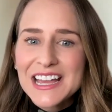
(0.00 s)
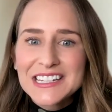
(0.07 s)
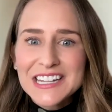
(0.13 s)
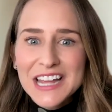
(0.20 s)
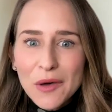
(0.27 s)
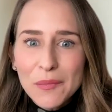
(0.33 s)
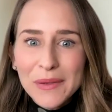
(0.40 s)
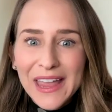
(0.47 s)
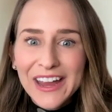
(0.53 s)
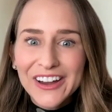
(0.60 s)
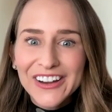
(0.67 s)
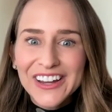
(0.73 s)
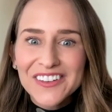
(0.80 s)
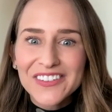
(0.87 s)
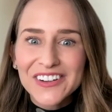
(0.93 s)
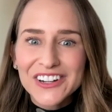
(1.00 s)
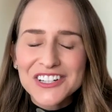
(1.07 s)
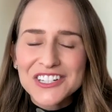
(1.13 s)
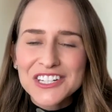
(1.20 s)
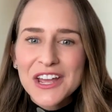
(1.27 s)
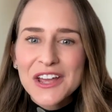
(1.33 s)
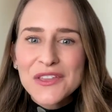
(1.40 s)
to help
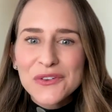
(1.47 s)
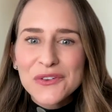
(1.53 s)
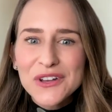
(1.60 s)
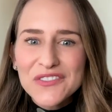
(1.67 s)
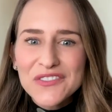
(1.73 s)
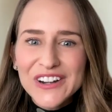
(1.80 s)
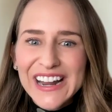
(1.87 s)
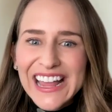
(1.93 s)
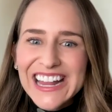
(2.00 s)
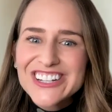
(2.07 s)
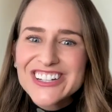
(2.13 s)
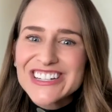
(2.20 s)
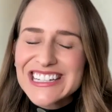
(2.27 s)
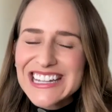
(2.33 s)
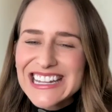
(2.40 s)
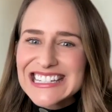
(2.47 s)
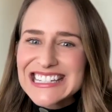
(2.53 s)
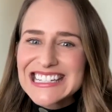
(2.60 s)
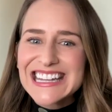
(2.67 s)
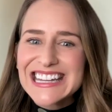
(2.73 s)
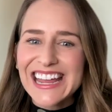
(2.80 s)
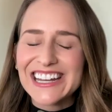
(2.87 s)
caregivers through different ages and
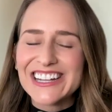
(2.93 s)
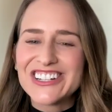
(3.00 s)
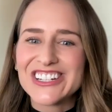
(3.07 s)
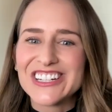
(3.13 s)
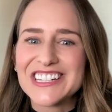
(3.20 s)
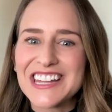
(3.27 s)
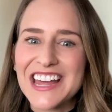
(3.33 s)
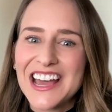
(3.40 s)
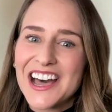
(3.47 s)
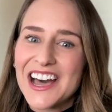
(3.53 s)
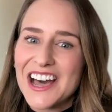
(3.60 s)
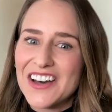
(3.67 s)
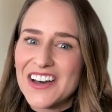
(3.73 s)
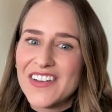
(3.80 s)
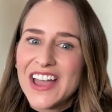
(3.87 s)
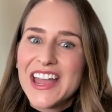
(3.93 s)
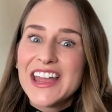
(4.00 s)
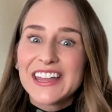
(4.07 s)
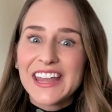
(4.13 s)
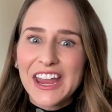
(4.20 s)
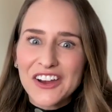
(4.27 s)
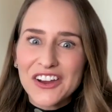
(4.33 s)
stages of
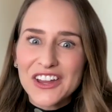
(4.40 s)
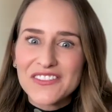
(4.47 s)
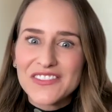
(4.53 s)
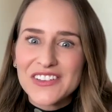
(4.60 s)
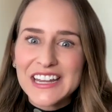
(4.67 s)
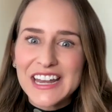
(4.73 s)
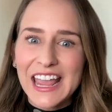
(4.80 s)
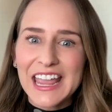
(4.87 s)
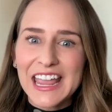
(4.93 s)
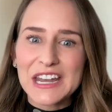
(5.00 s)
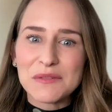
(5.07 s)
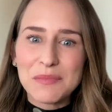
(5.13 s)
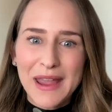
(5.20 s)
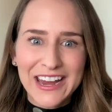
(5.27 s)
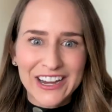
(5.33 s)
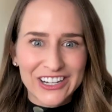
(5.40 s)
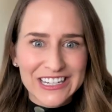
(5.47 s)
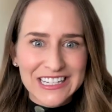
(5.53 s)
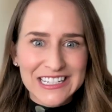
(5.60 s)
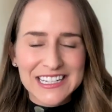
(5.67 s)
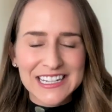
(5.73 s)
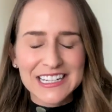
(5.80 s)
caregiving and
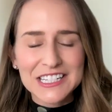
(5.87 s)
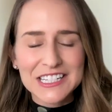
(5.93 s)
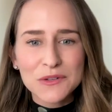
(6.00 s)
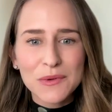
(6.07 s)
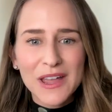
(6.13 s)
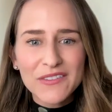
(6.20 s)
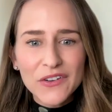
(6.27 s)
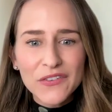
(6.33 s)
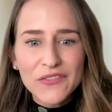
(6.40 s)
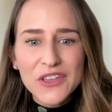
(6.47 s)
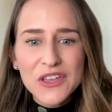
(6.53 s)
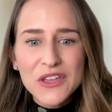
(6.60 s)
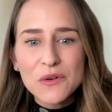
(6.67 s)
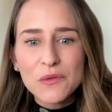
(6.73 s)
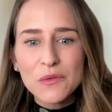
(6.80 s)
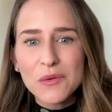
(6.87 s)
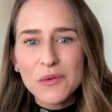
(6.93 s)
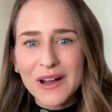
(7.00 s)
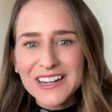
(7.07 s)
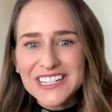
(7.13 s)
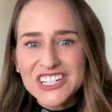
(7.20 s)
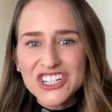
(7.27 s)
parenting. So, we have a few we
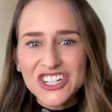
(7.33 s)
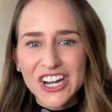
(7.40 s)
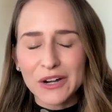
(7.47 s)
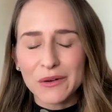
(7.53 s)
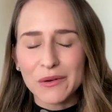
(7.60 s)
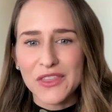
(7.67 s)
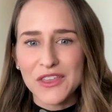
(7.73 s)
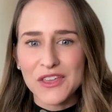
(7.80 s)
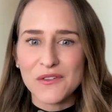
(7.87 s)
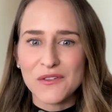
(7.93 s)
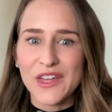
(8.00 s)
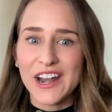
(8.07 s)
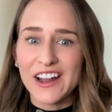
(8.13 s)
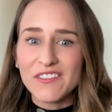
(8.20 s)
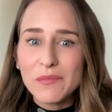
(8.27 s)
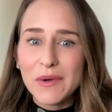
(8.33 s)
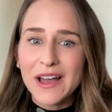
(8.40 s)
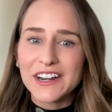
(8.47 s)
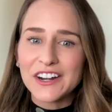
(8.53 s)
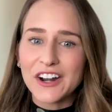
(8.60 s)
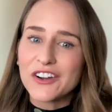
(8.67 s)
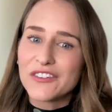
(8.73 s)
want to share with you that have
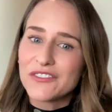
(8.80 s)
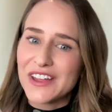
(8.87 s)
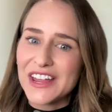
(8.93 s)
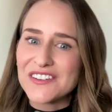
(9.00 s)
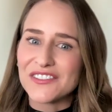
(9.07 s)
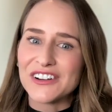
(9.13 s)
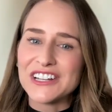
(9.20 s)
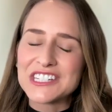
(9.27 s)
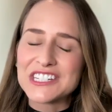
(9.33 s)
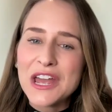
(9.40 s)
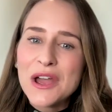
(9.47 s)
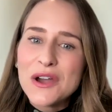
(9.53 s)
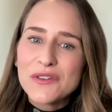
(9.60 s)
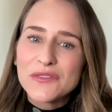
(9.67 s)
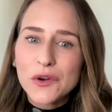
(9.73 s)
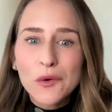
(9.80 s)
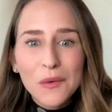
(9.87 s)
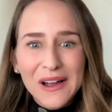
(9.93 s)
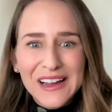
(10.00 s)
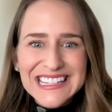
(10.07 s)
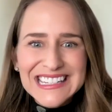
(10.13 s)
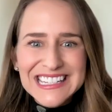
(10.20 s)
been our favorites for
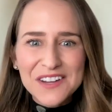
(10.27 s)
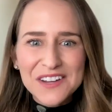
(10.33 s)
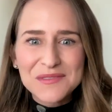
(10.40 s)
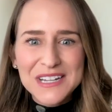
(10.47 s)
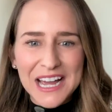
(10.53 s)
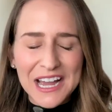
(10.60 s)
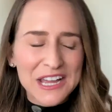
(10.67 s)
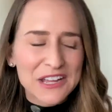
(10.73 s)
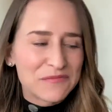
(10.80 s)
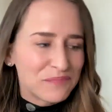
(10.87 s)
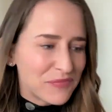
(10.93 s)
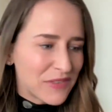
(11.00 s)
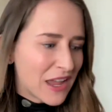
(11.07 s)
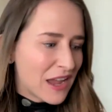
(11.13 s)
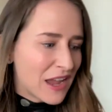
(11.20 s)
quite some time.